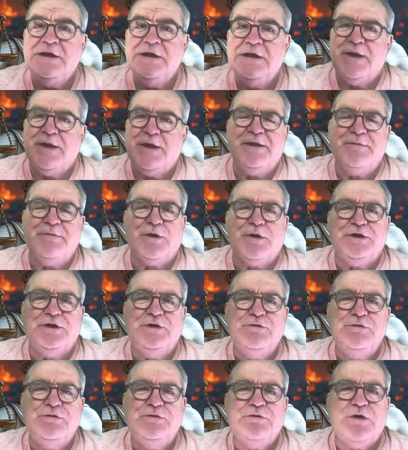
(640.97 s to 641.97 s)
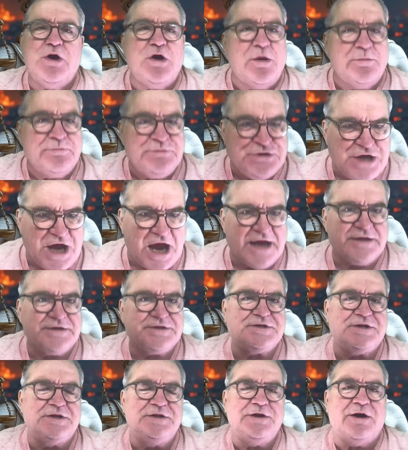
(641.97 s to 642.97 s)
But anybody who
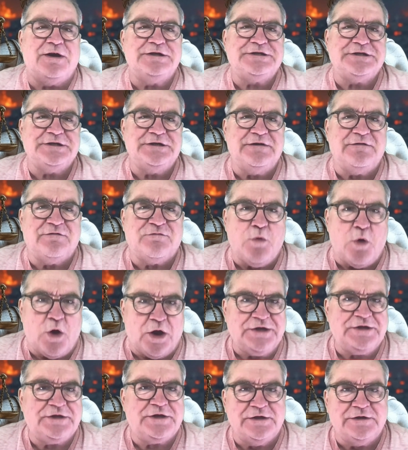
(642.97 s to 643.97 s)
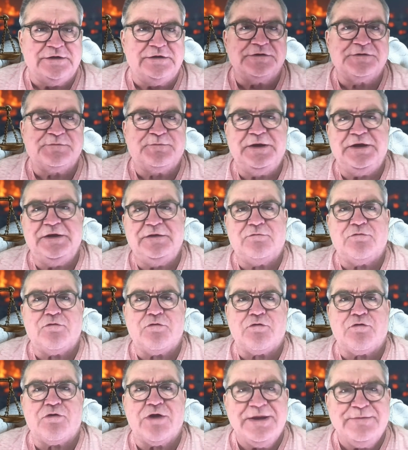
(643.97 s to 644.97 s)
objects to the idea of white girls being
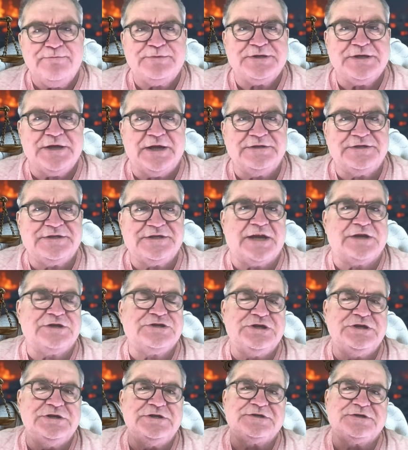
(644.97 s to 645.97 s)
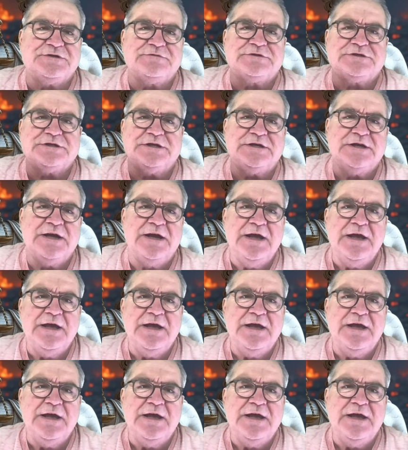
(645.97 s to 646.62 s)
raped and sexually assaulted,